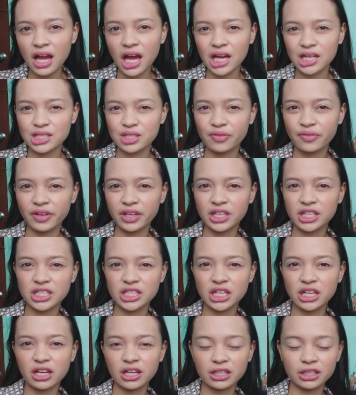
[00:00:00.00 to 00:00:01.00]
I was
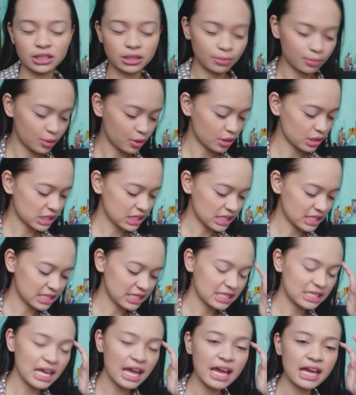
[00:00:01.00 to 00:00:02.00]
finishing other books
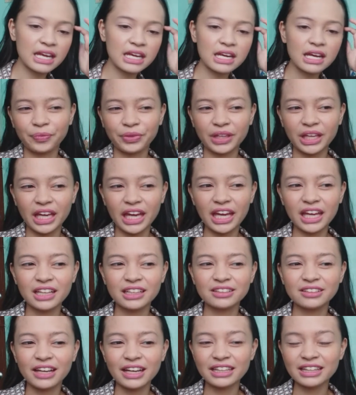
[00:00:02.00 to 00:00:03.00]
instead
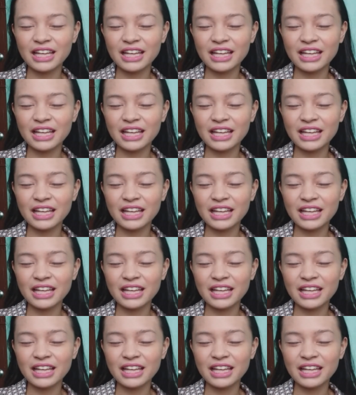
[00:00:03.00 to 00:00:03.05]
and right